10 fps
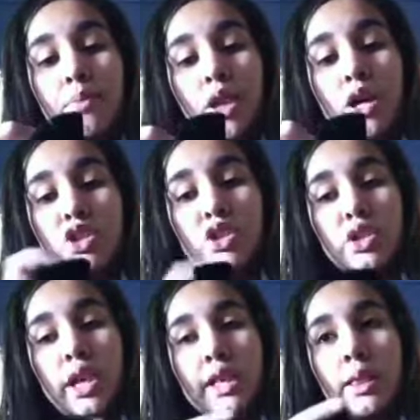blush,
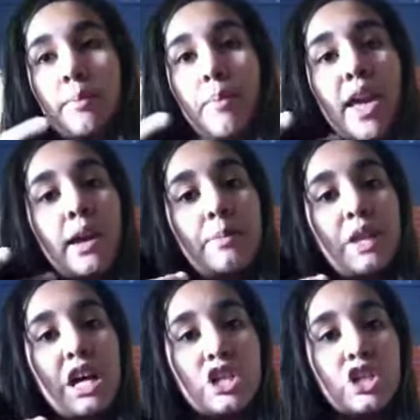like the pink
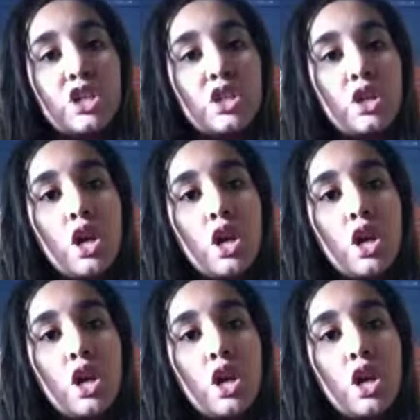blush,